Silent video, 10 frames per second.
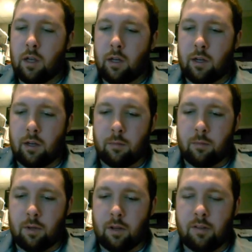
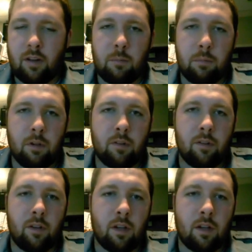I stayed
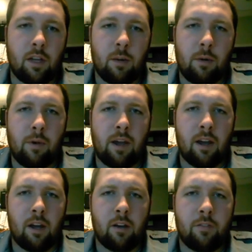busy and it kept my
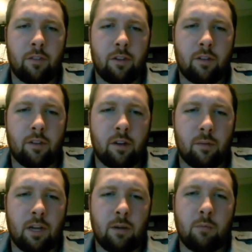mind off of things. It
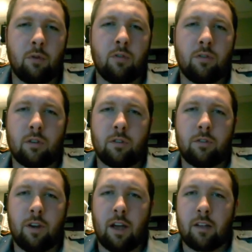helped time move a little
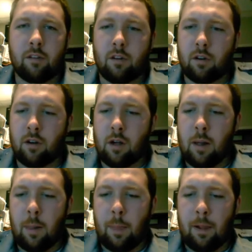faster.
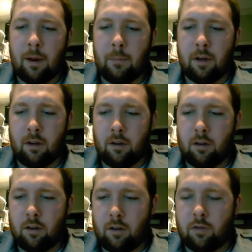And I mean,
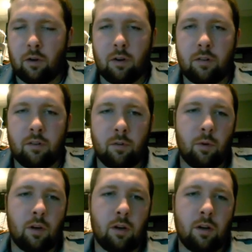of course,
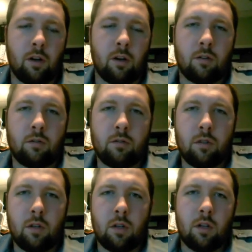a
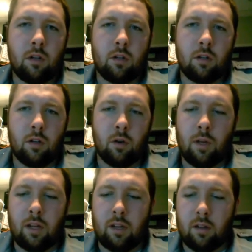
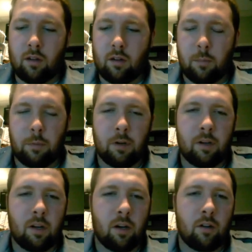week up
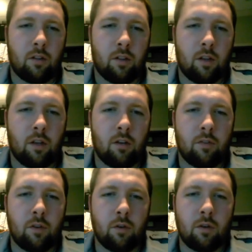until the
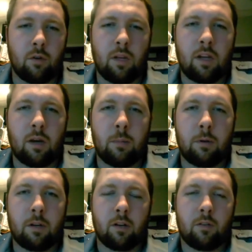interview and a week up
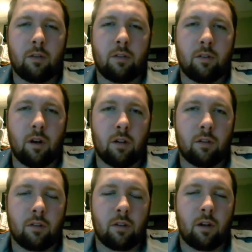until the
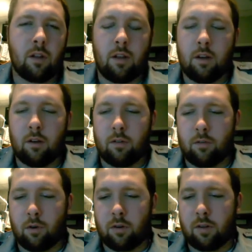results and all that, of
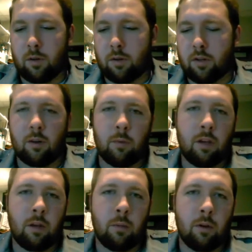course I was checking
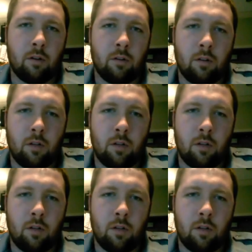my email